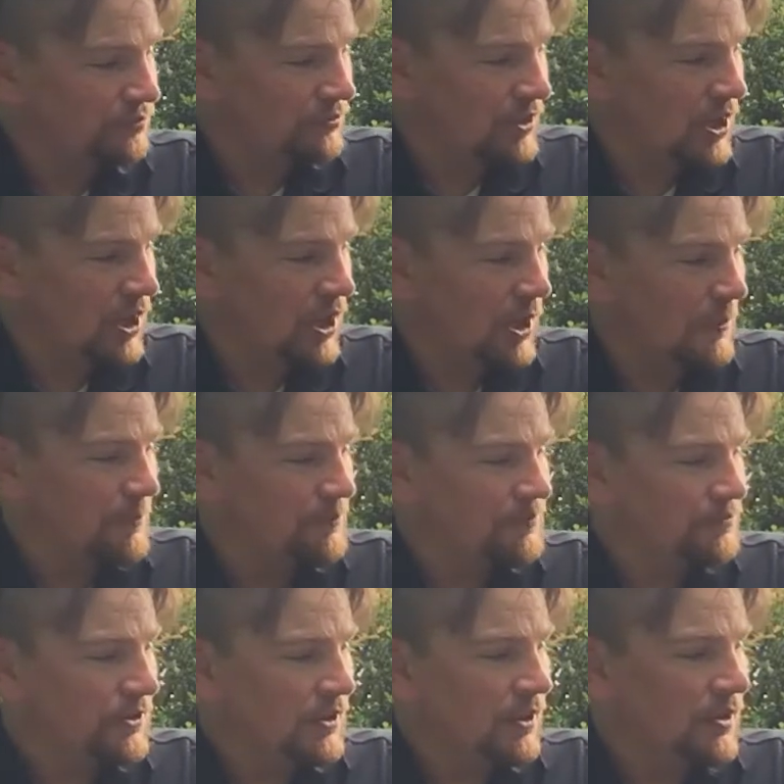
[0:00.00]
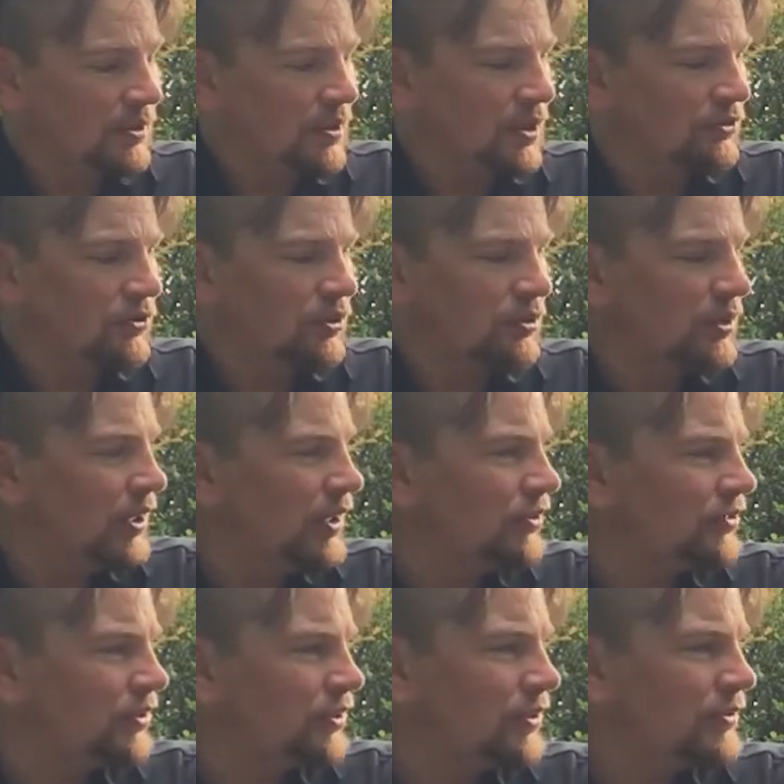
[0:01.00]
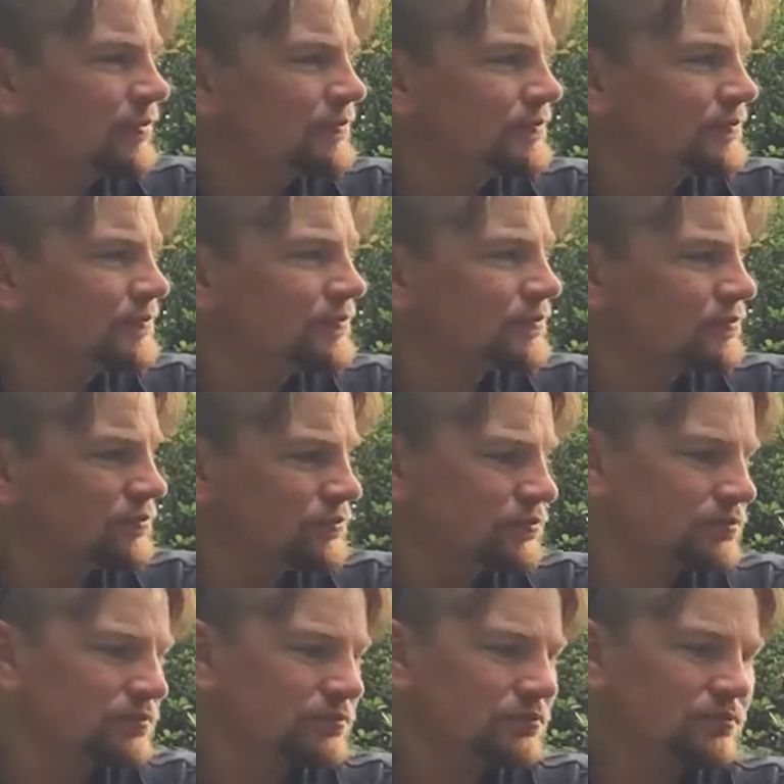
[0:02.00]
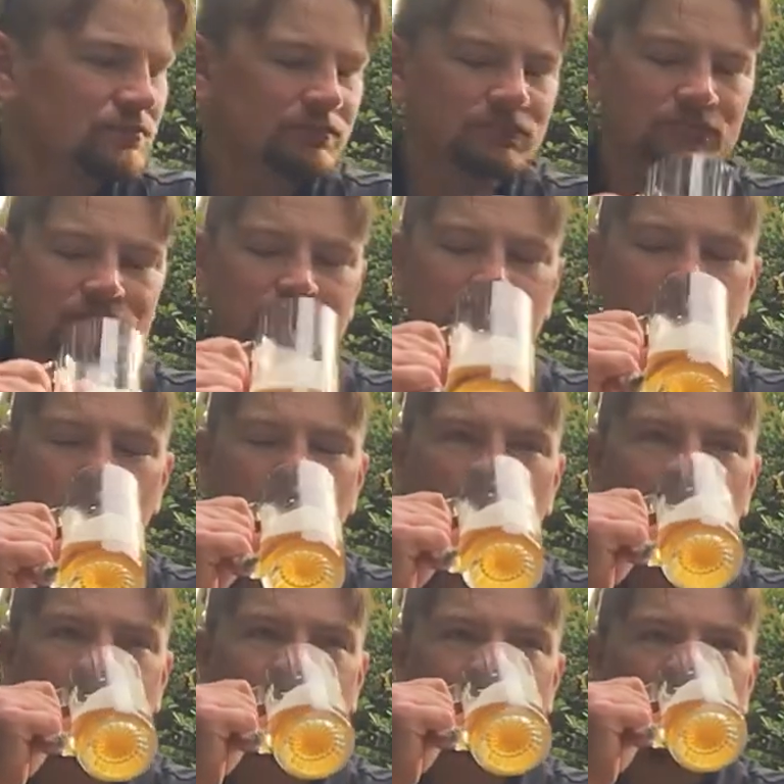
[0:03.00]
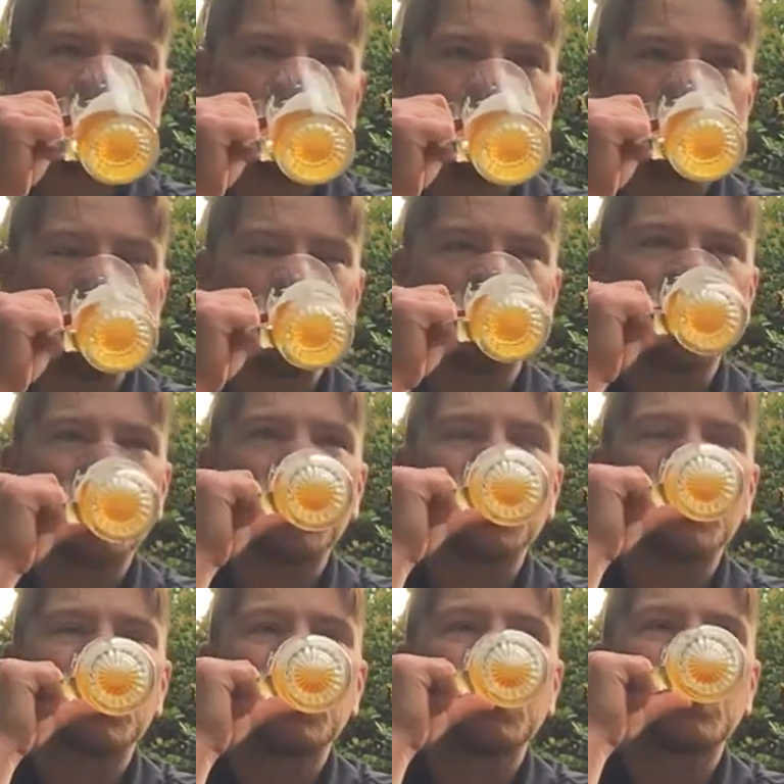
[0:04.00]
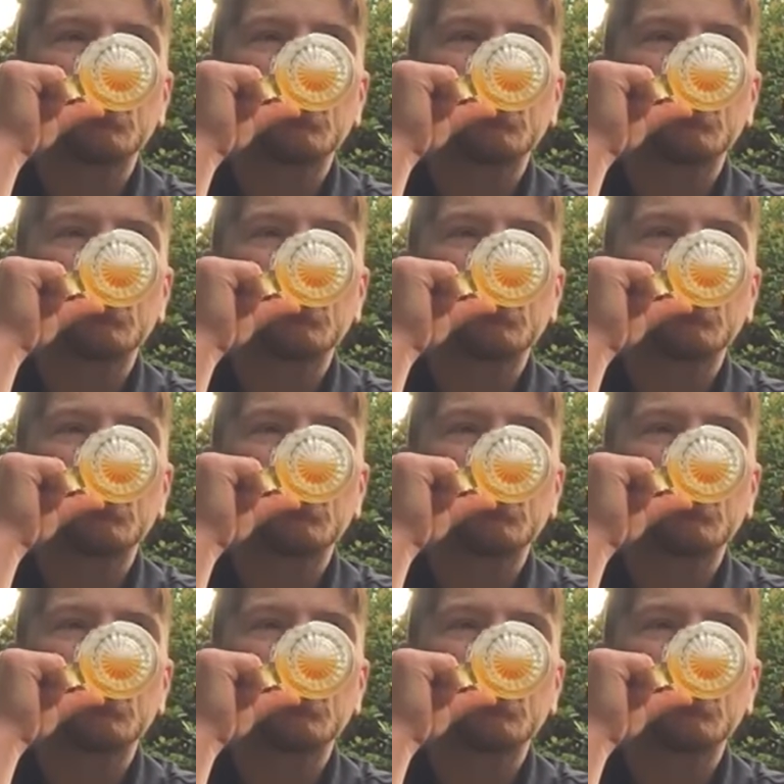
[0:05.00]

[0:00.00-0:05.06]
Yeah, that's called lacing. Ooh. I got 2 lacings.